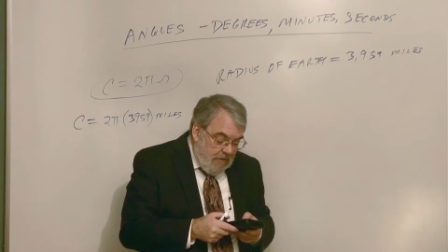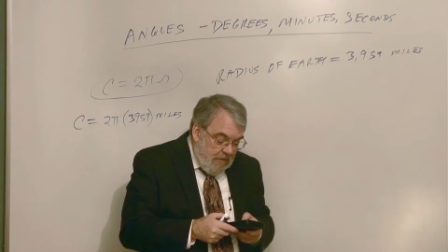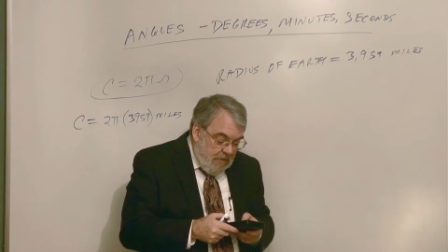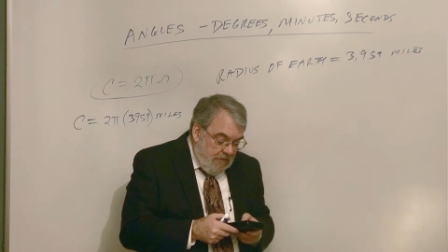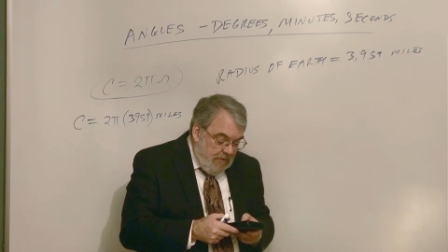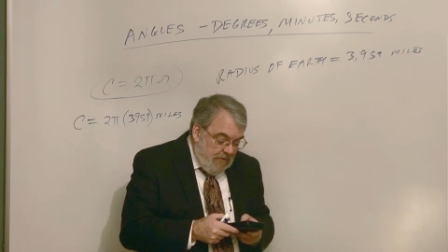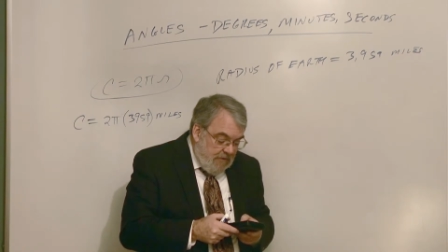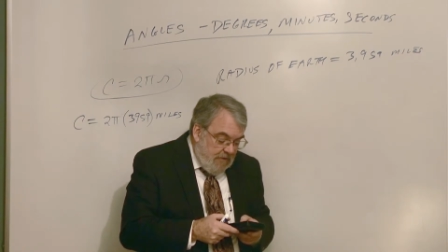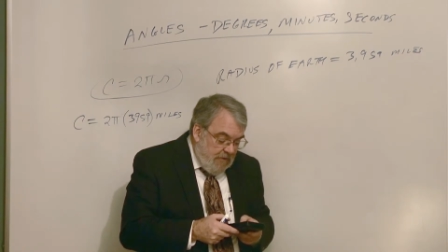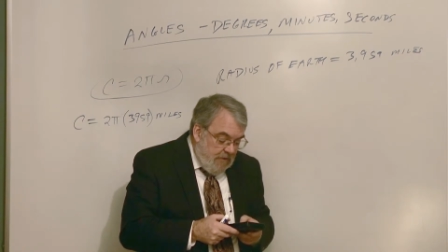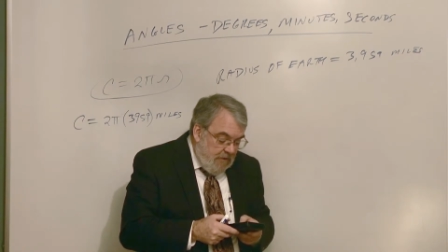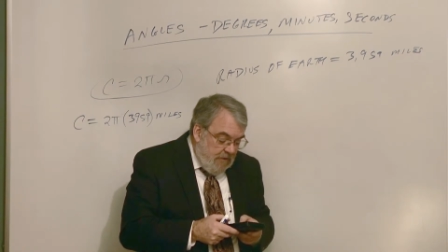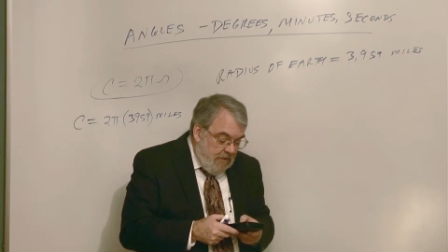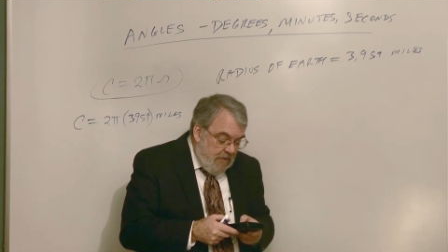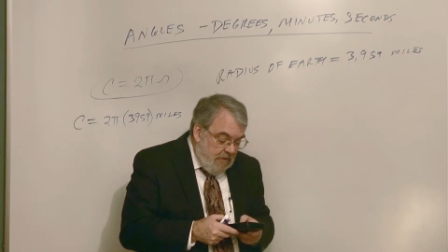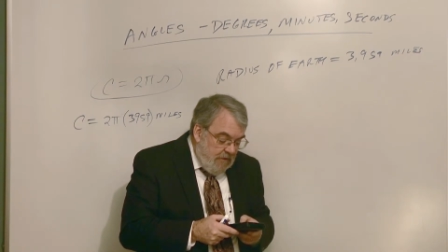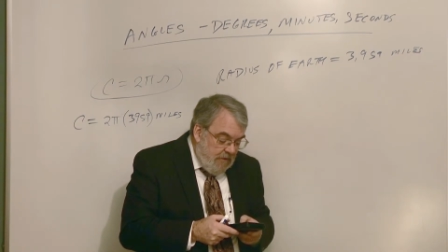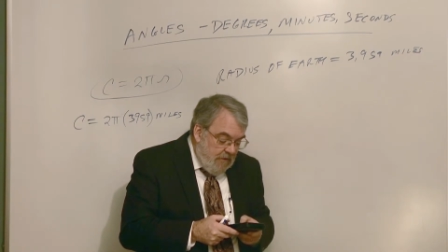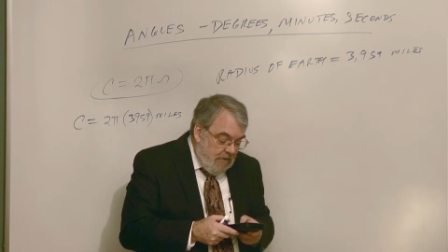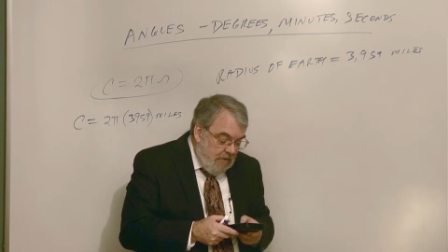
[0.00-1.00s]
let's
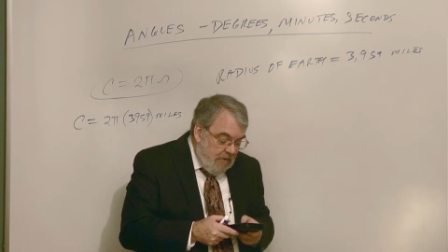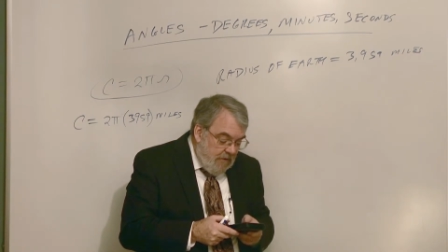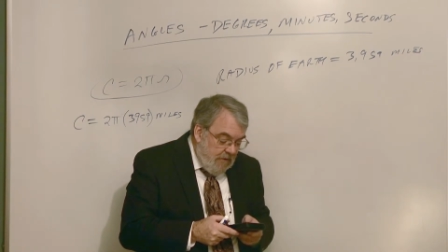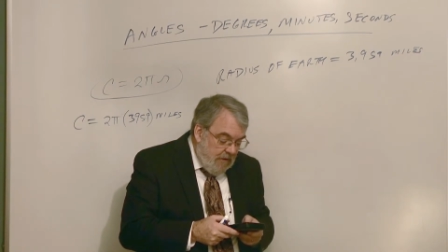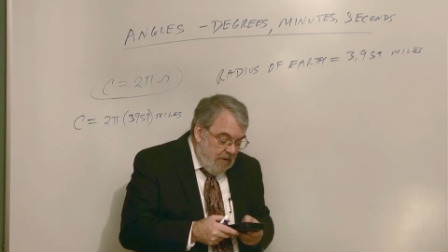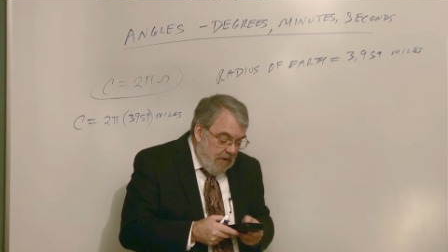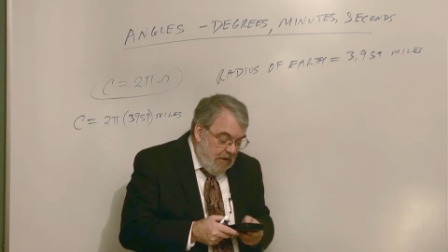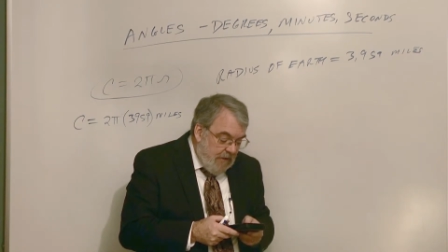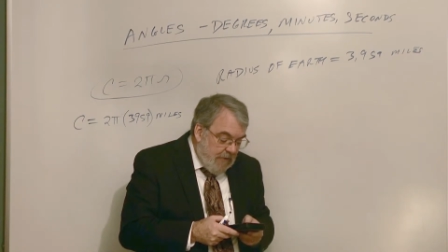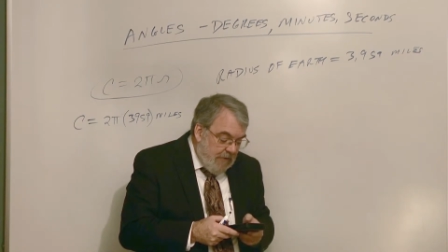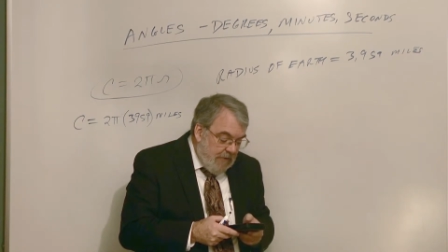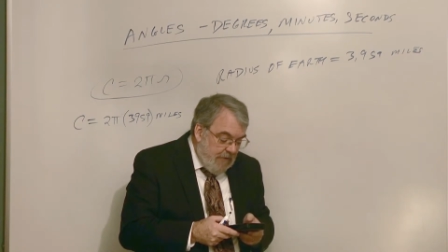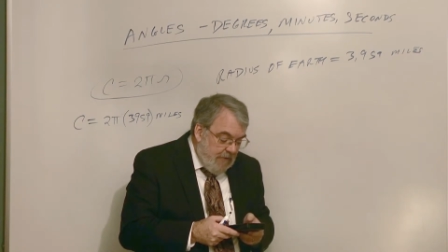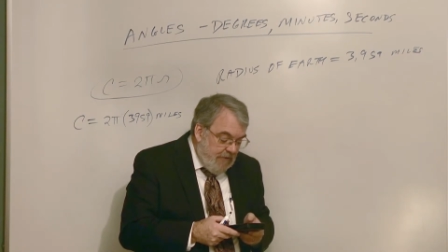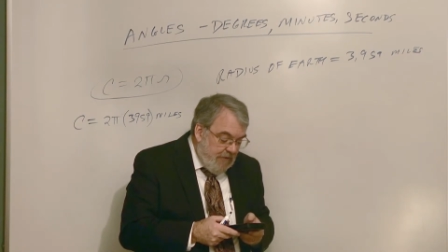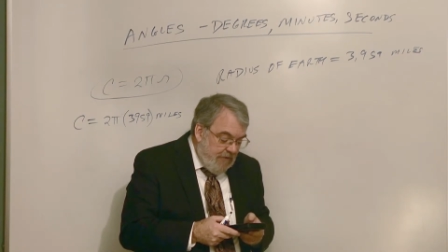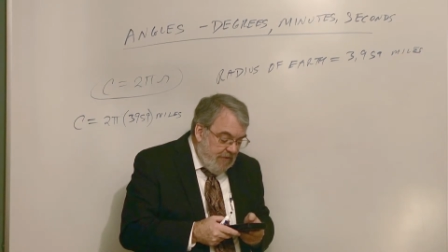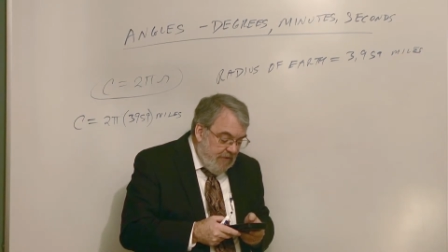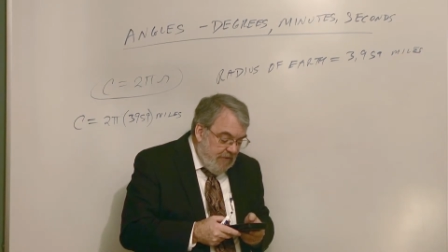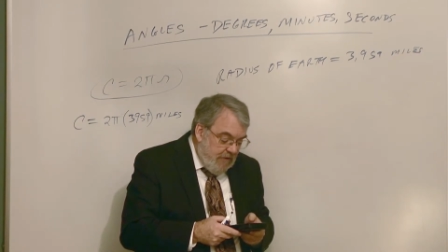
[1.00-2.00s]
see,
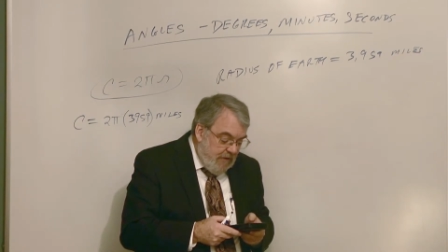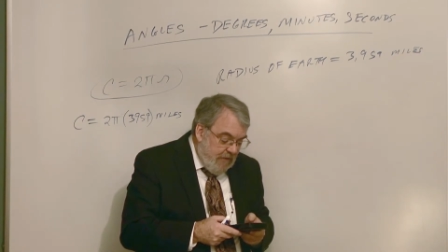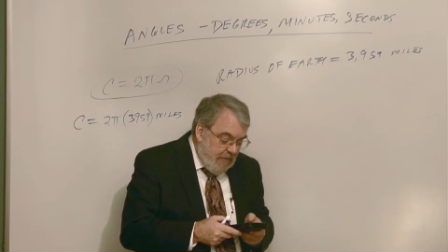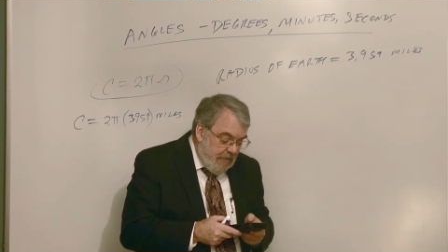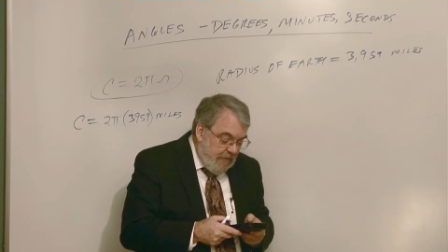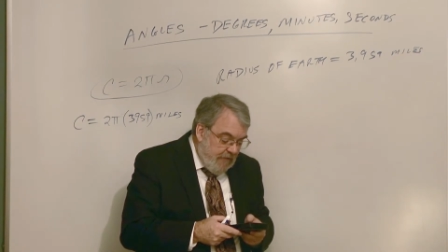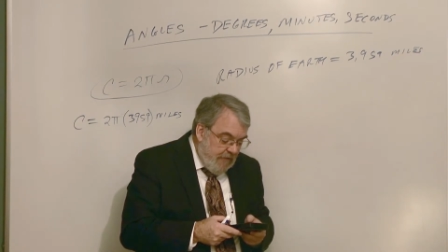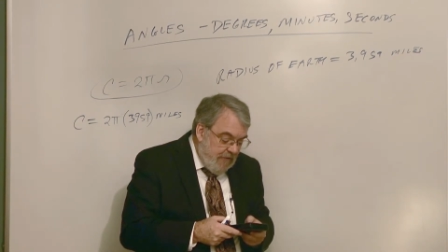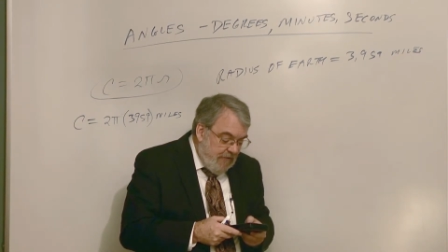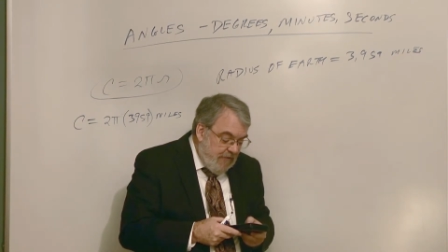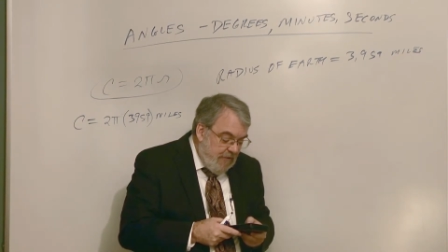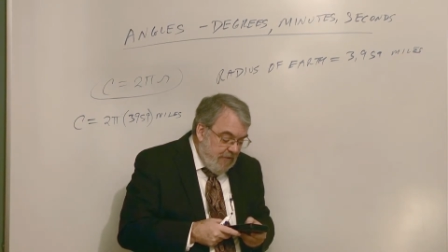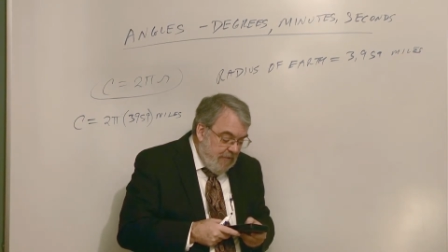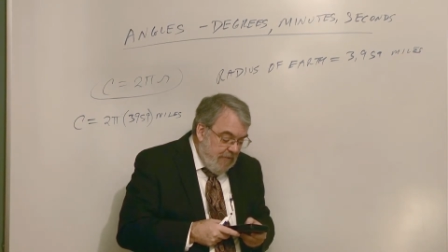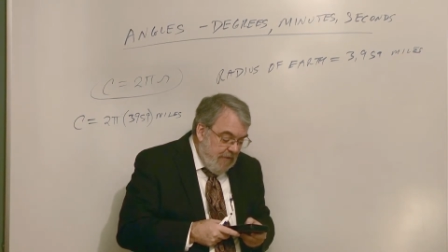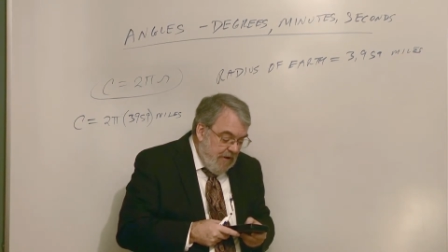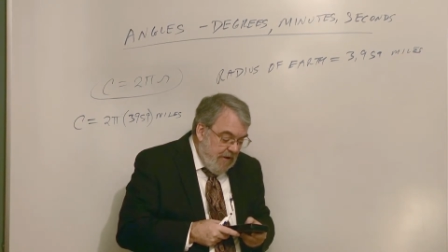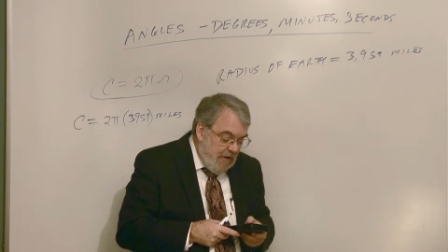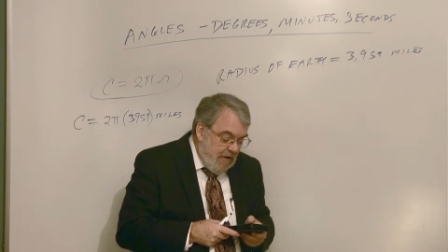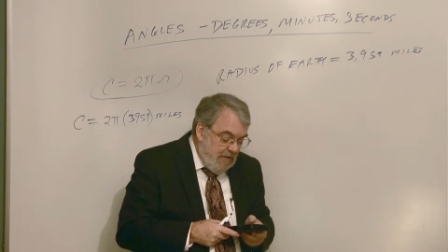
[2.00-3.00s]
kilometers and convert it to
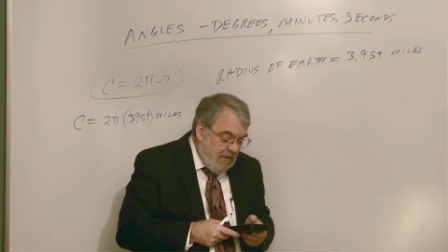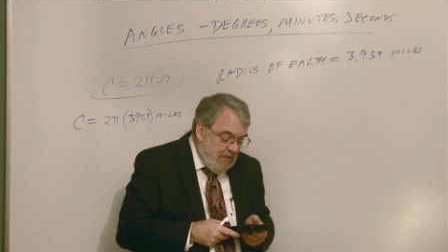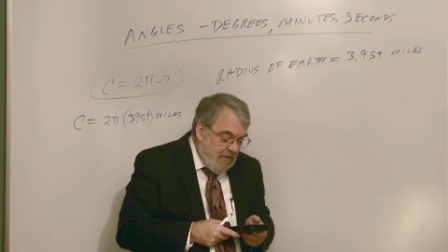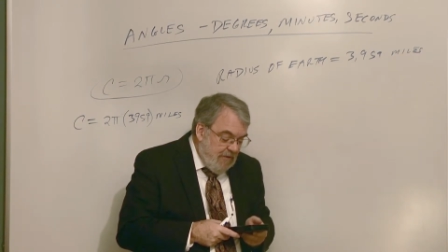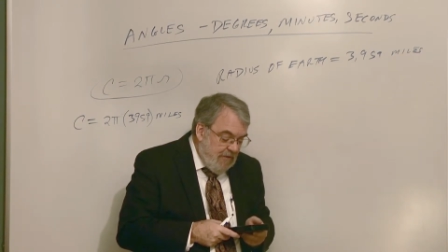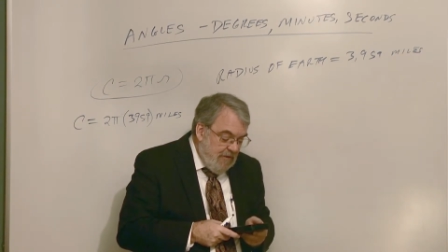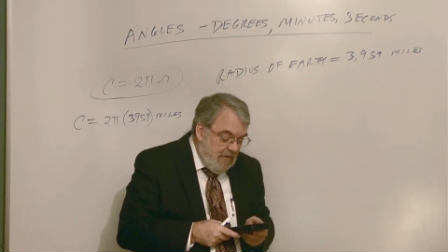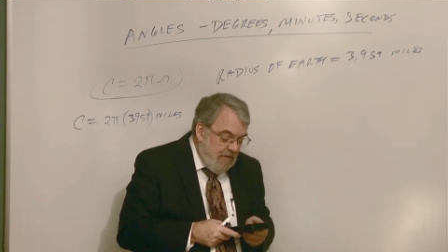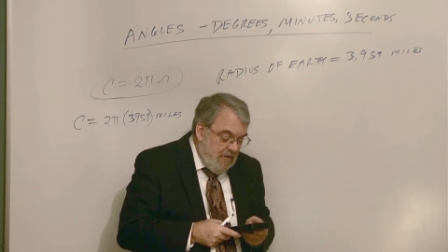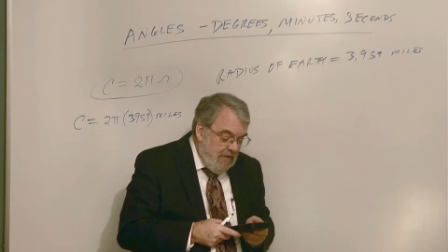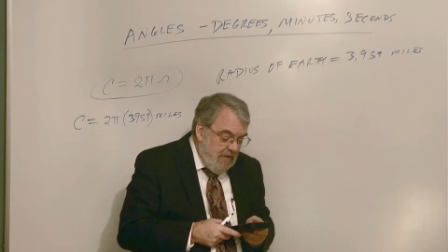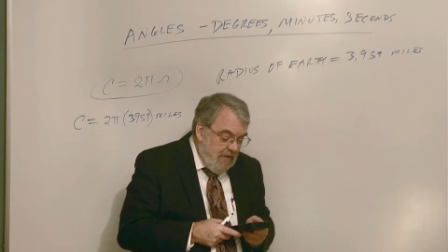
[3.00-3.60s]
miles,